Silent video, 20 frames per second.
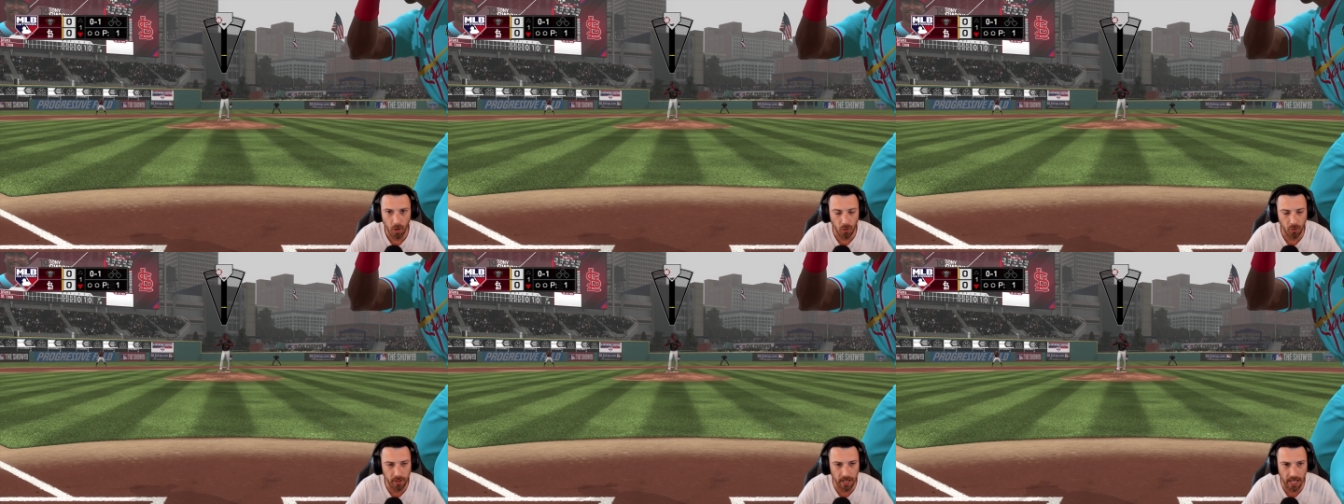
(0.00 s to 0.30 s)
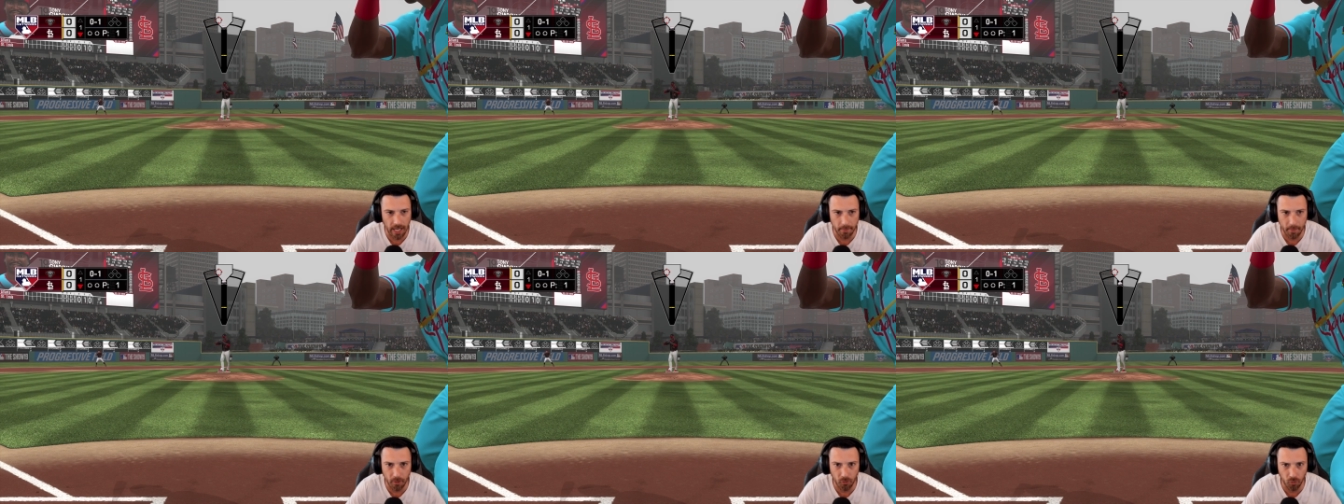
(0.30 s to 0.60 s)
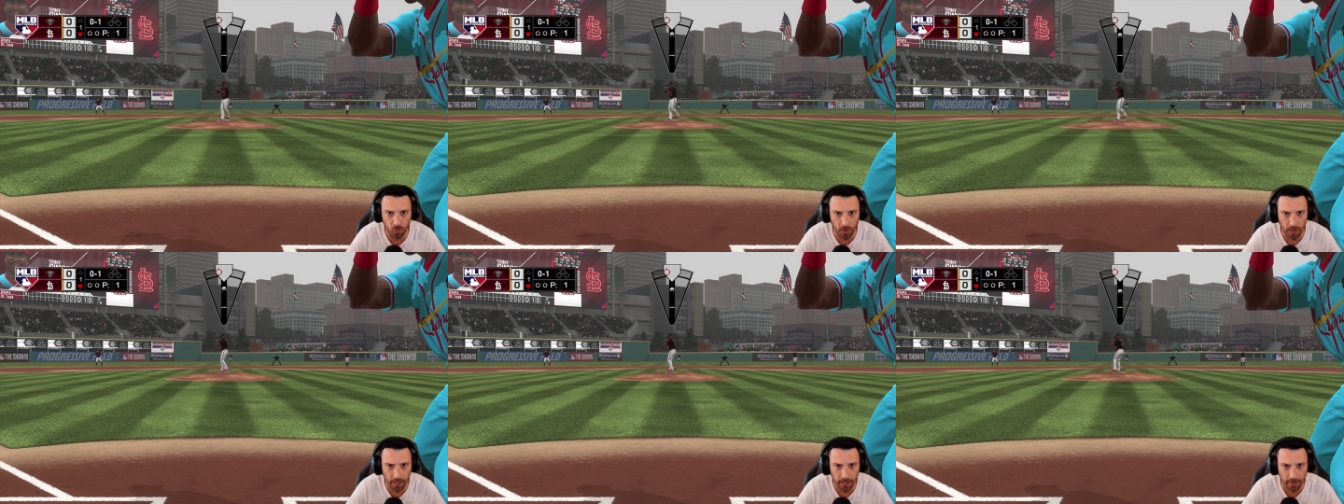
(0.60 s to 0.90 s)
you got to be
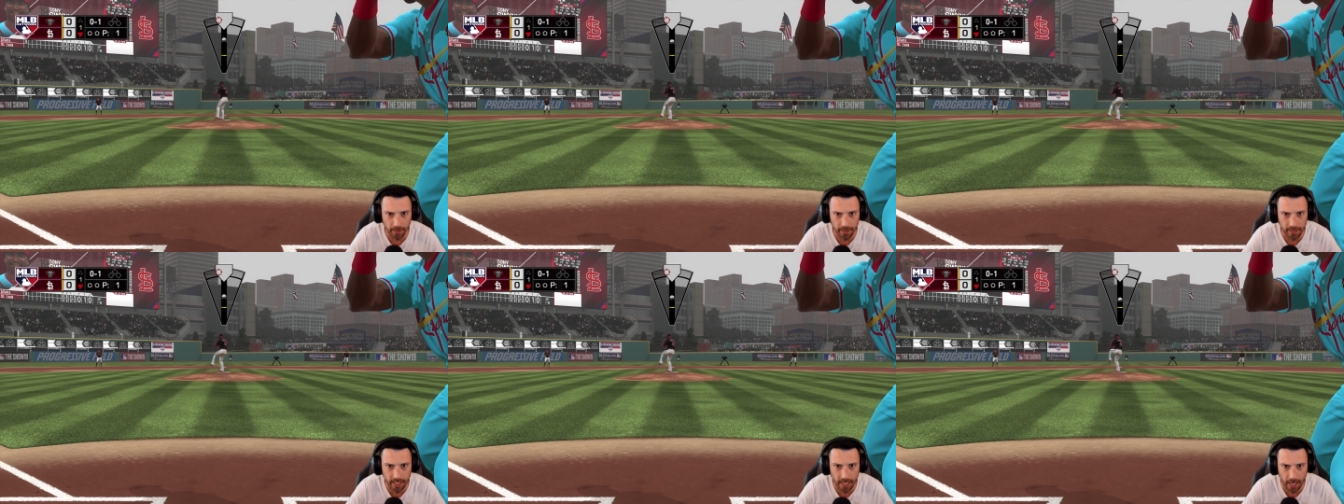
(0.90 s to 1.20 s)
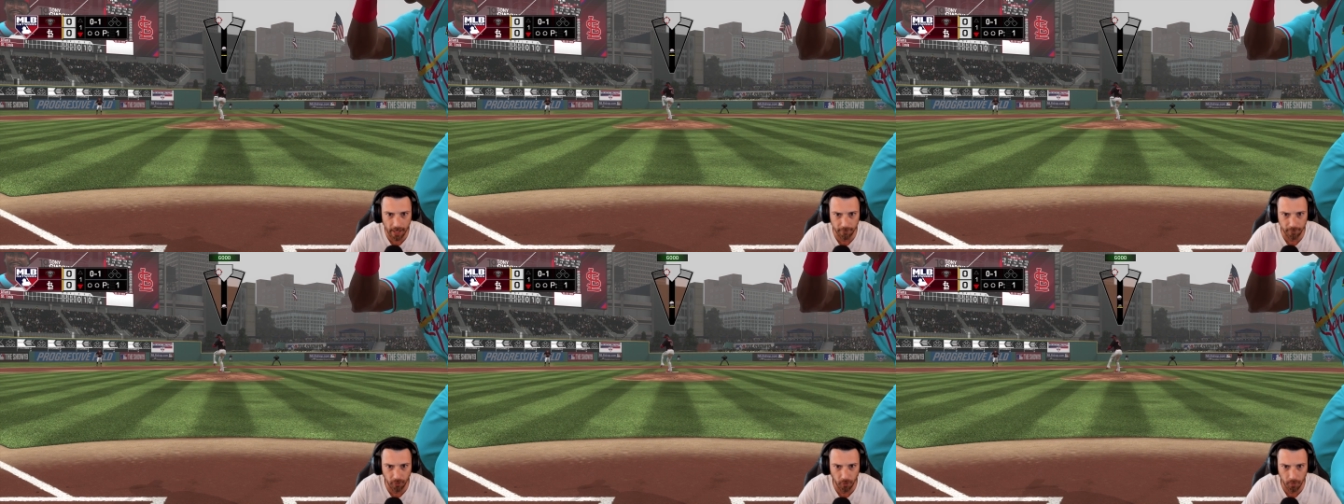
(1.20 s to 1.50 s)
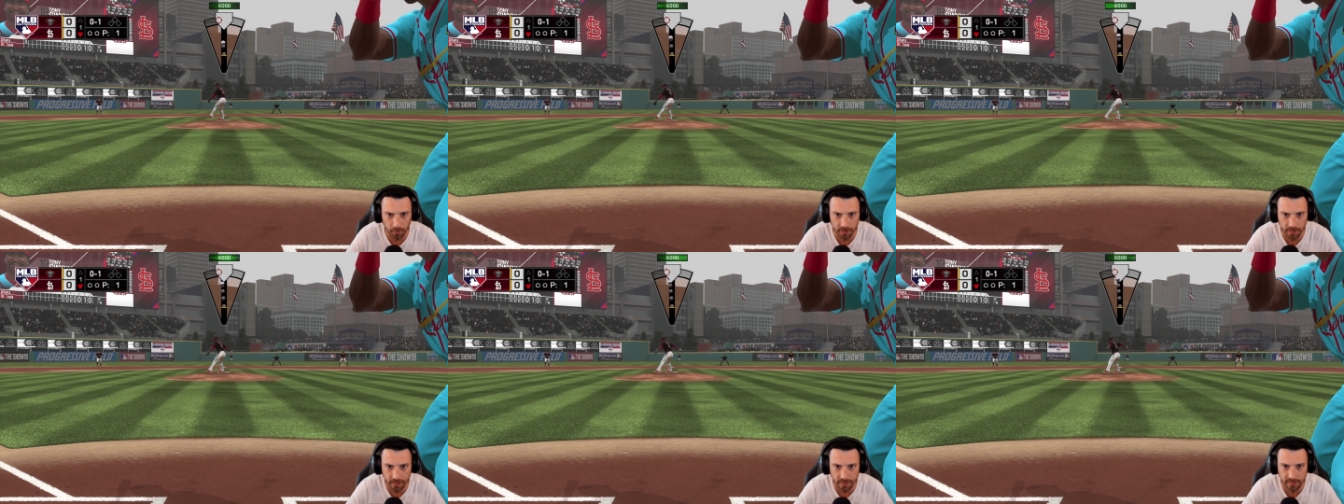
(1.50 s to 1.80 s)
really careful
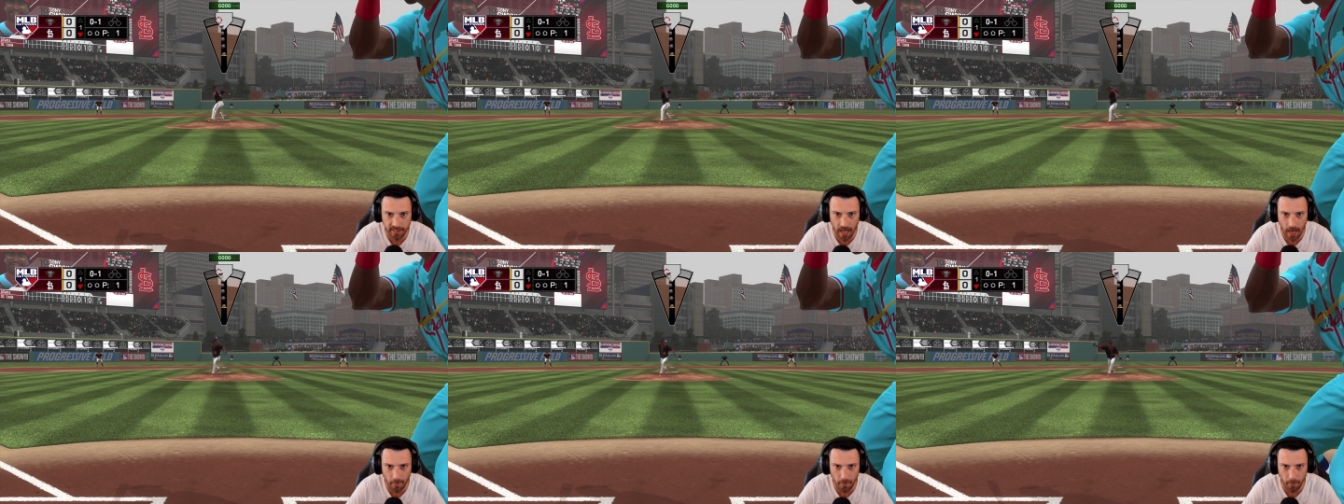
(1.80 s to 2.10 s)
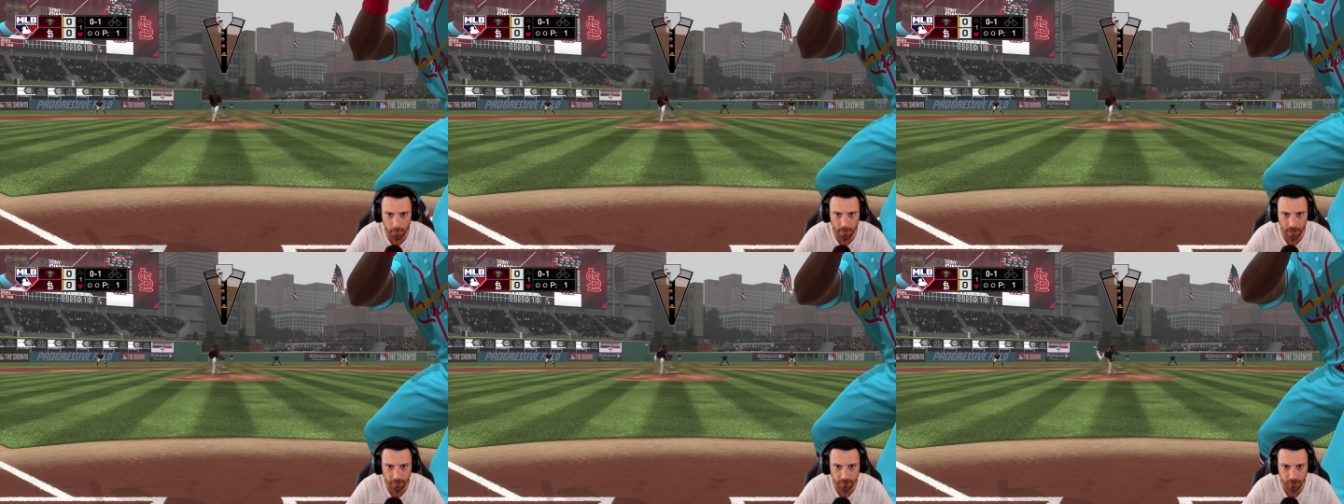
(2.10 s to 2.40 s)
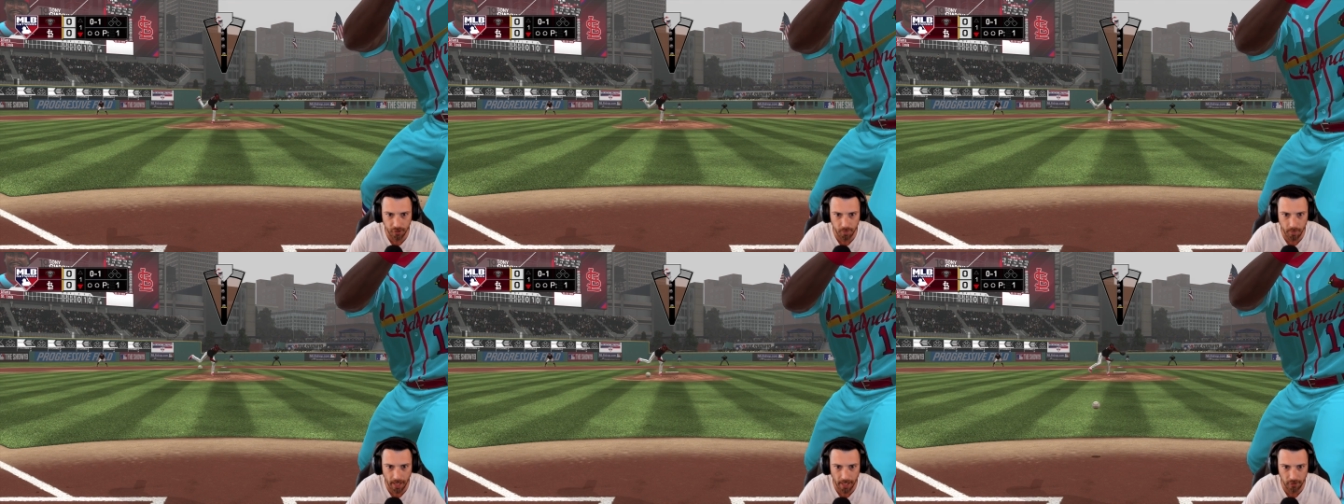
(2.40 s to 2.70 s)
with these common
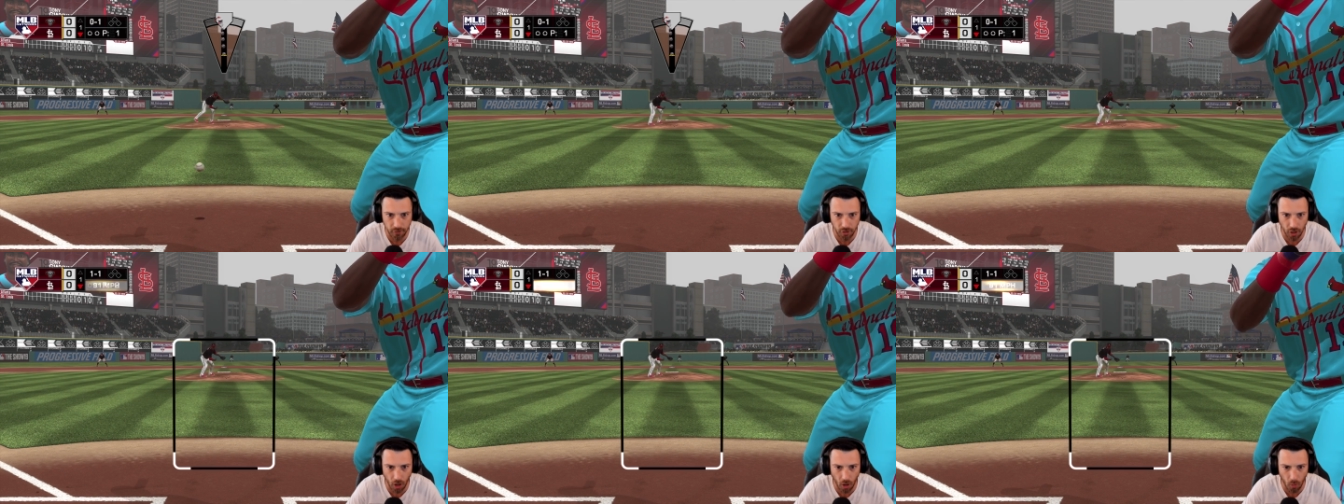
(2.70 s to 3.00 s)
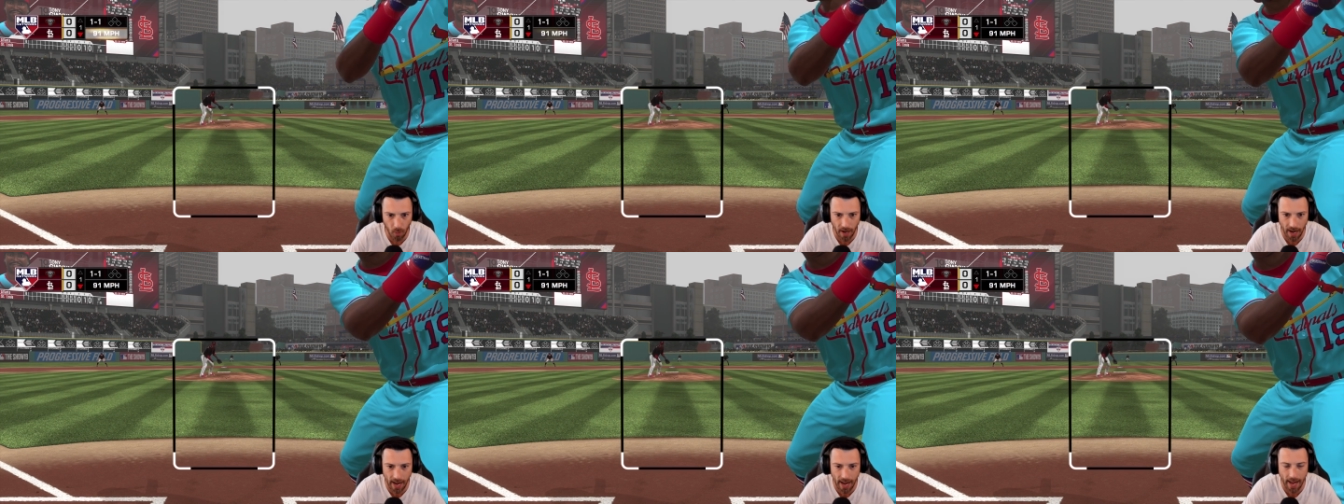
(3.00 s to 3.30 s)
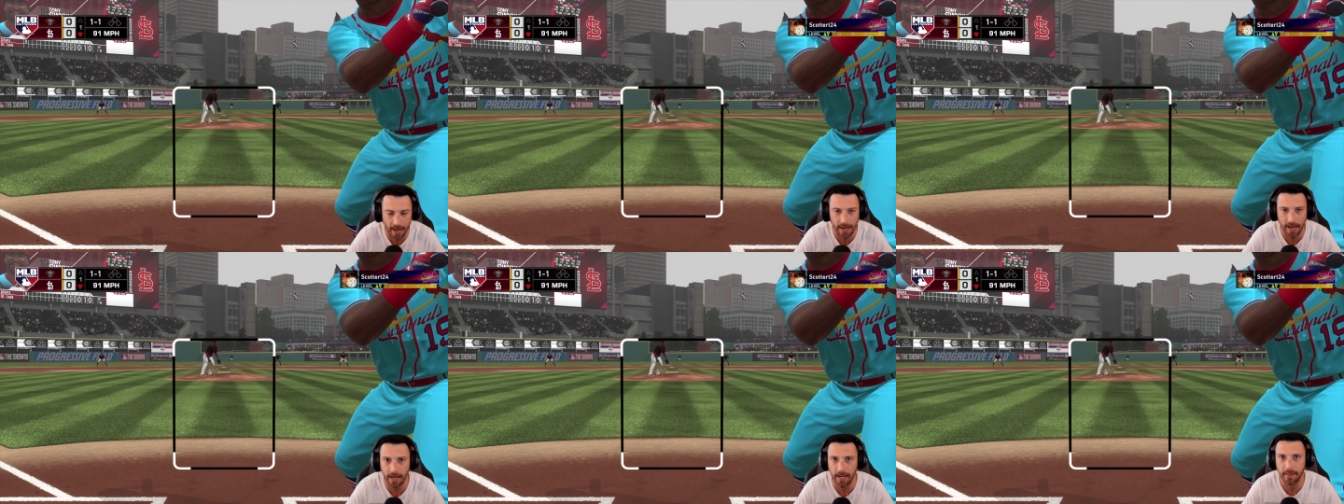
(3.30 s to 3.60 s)
pitchers, man. Don't
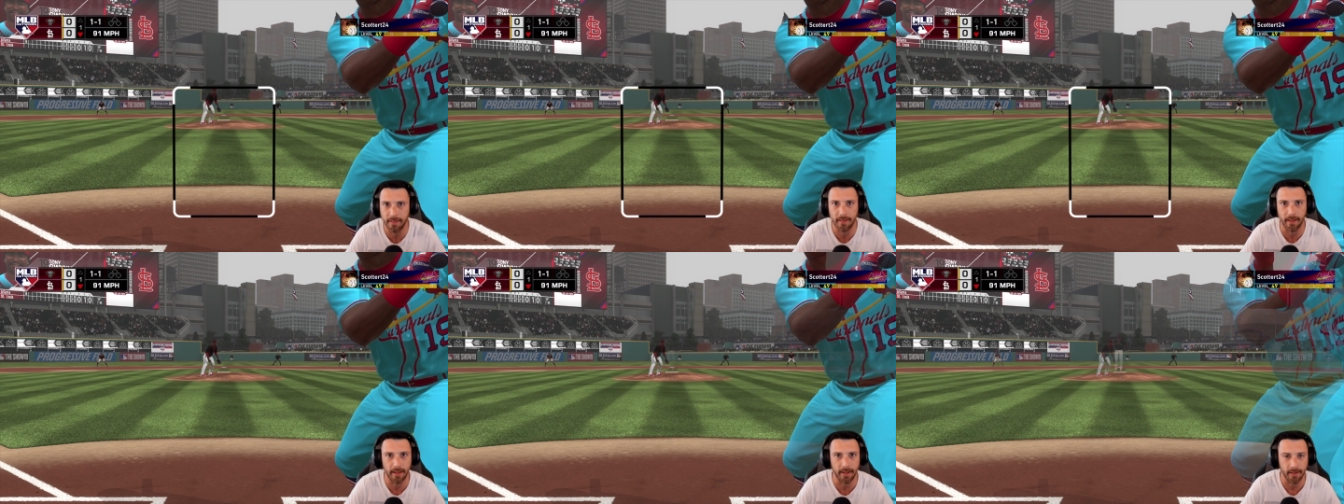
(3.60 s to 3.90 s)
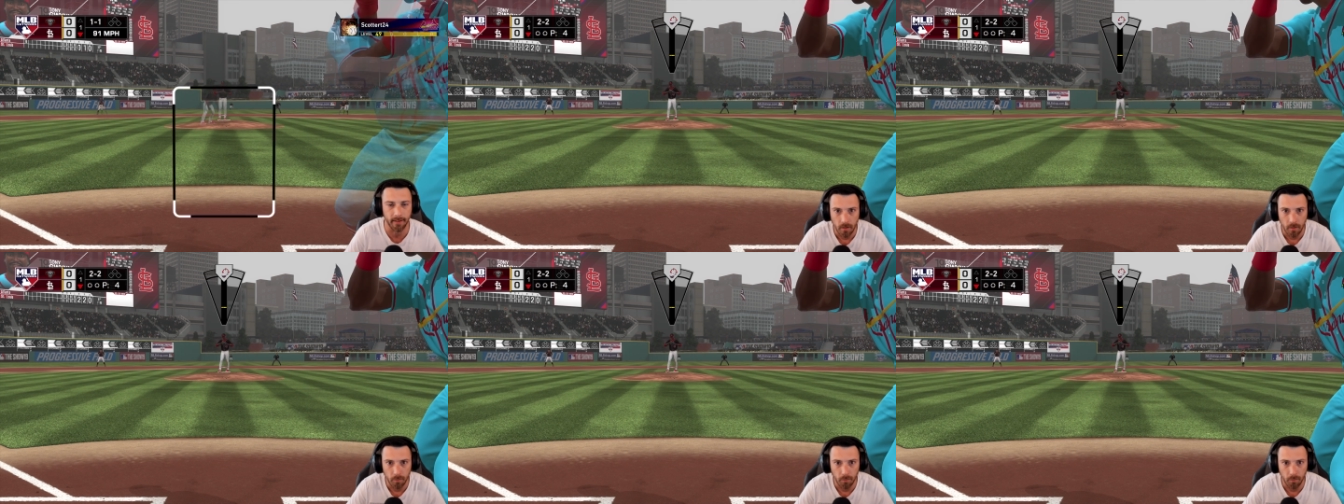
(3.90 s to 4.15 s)
hang anything.